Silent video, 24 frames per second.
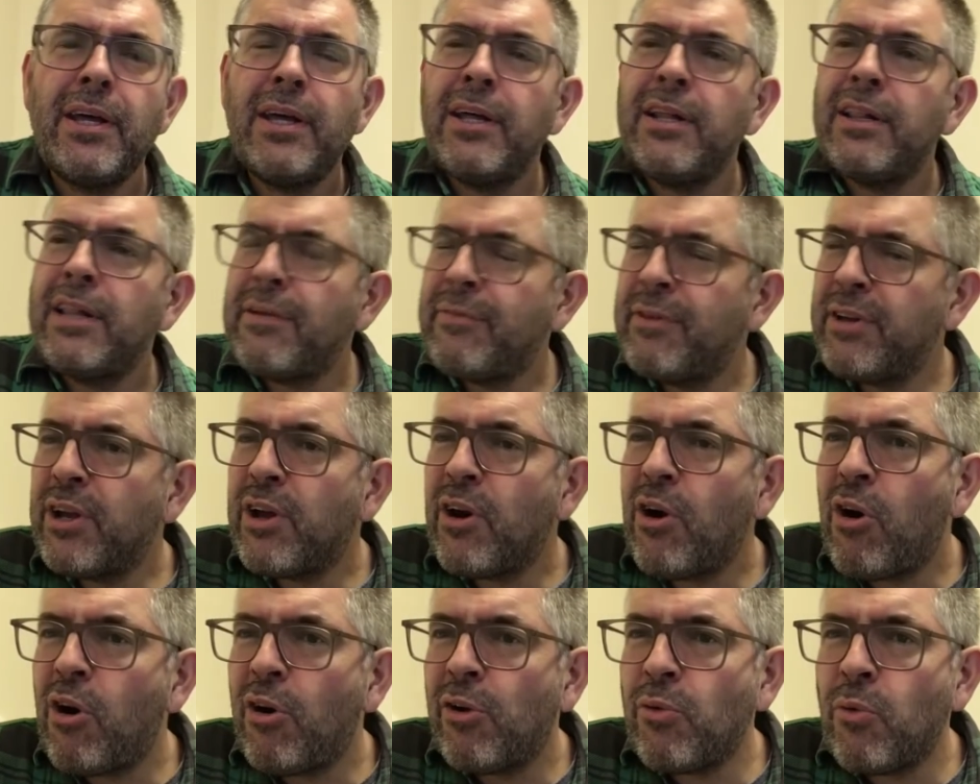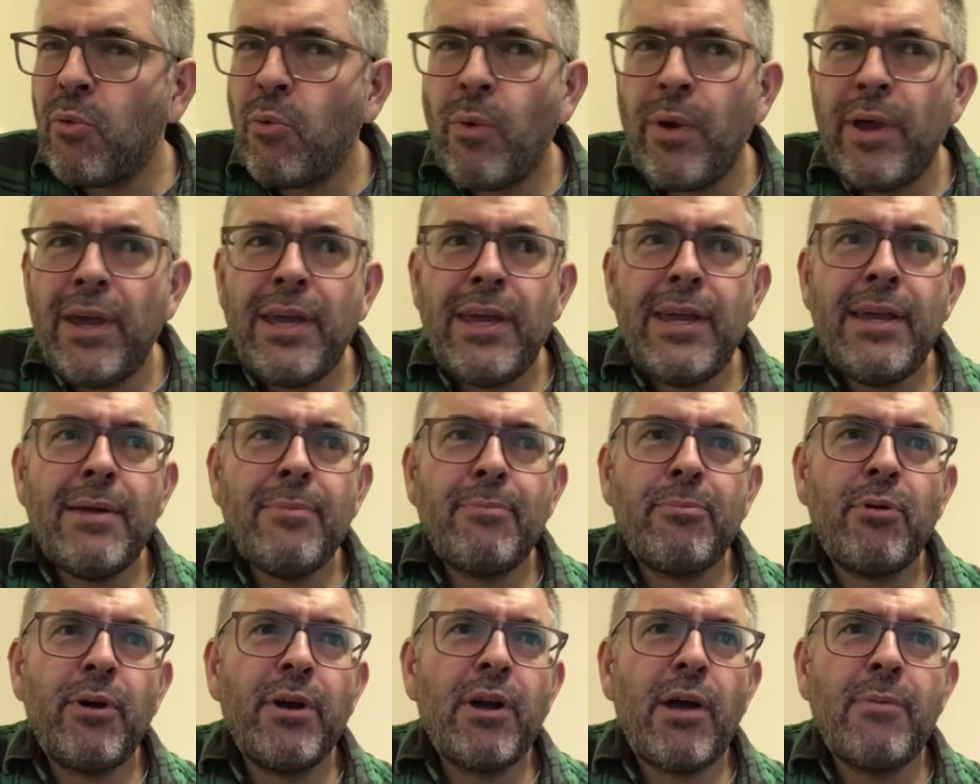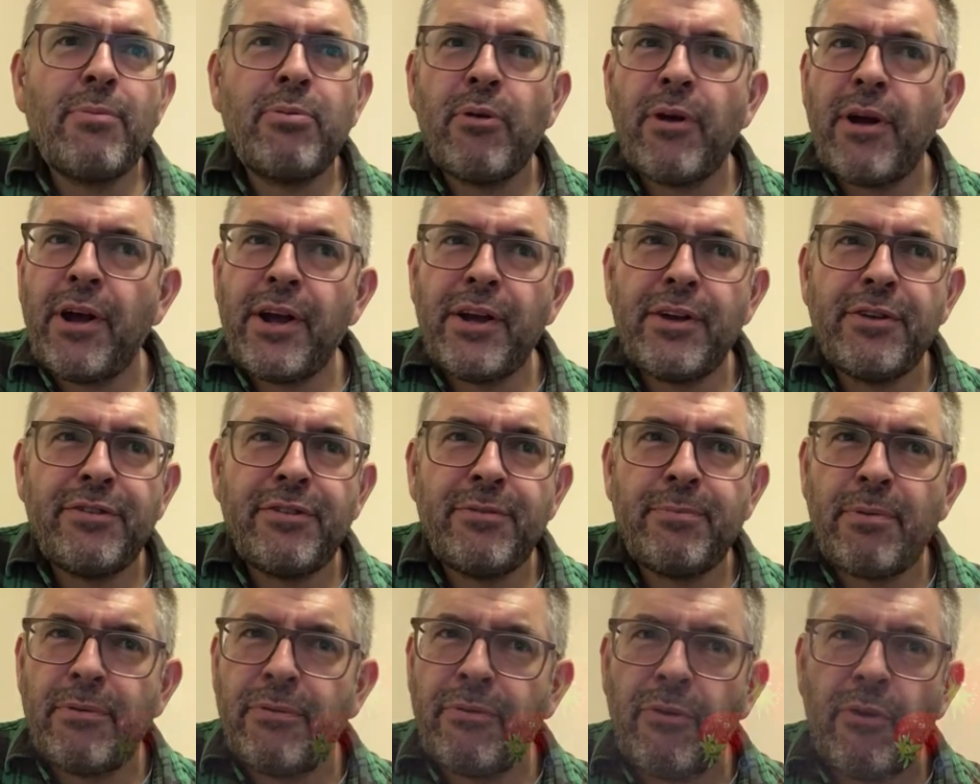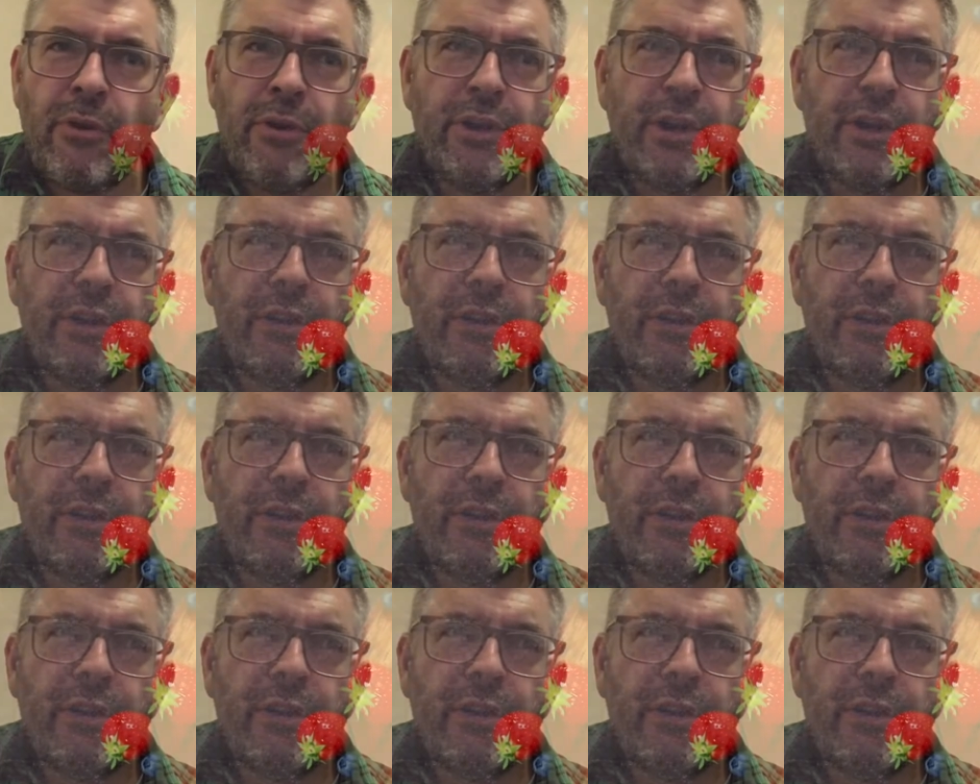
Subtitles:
Loving God, we bring our prayers before you